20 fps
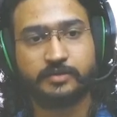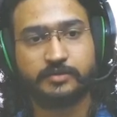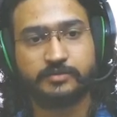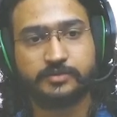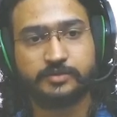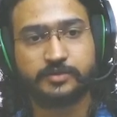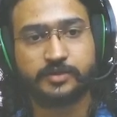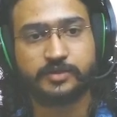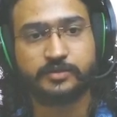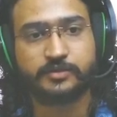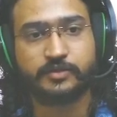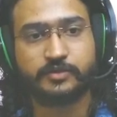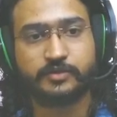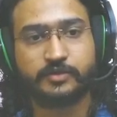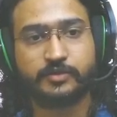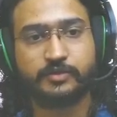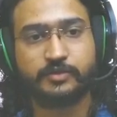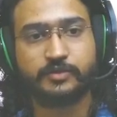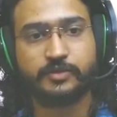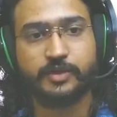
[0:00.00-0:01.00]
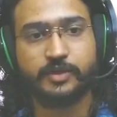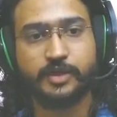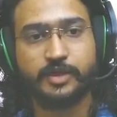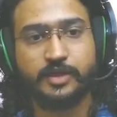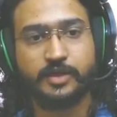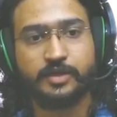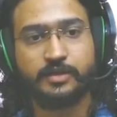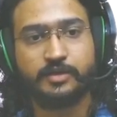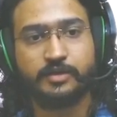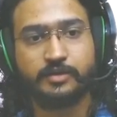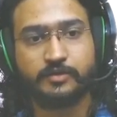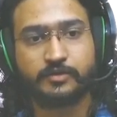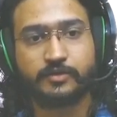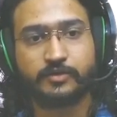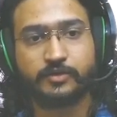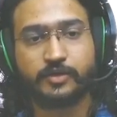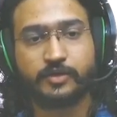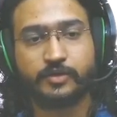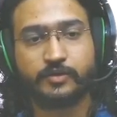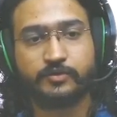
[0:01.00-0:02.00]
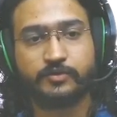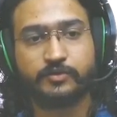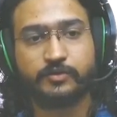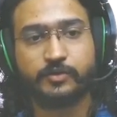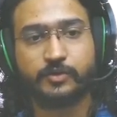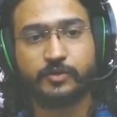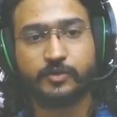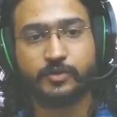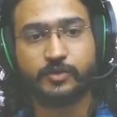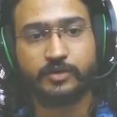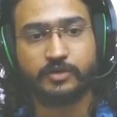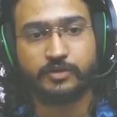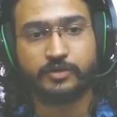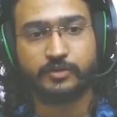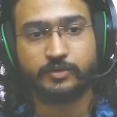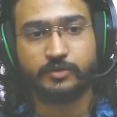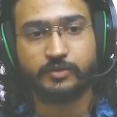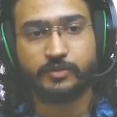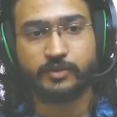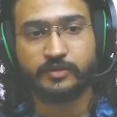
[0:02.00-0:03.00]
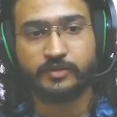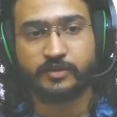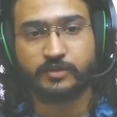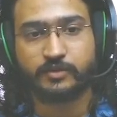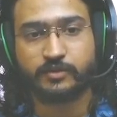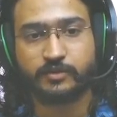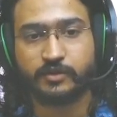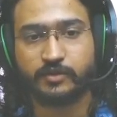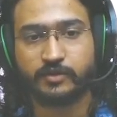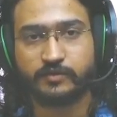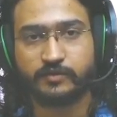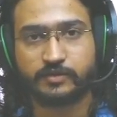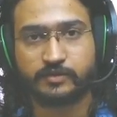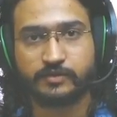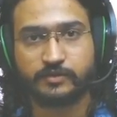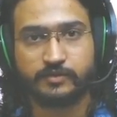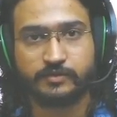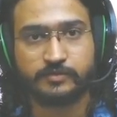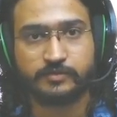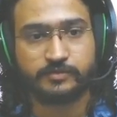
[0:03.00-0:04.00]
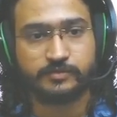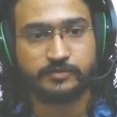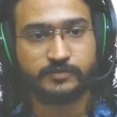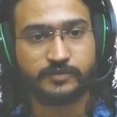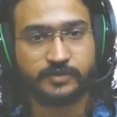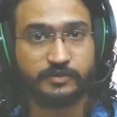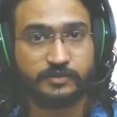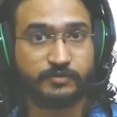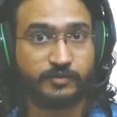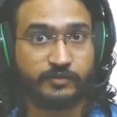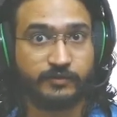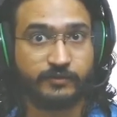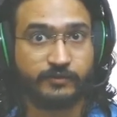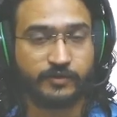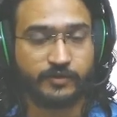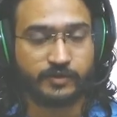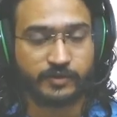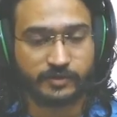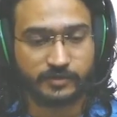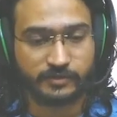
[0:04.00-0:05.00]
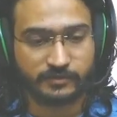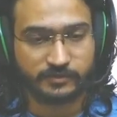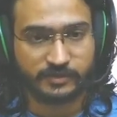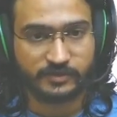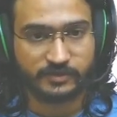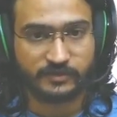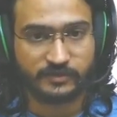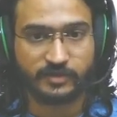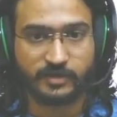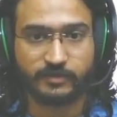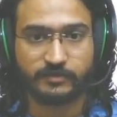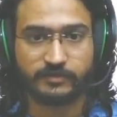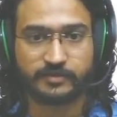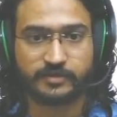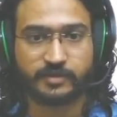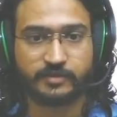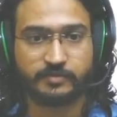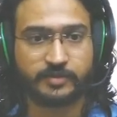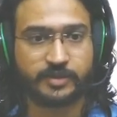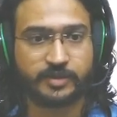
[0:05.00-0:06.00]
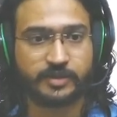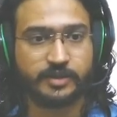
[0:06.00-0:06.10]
So it's going to do, it's going to use node to execute all of this code, which is what we want. This is JavaScript.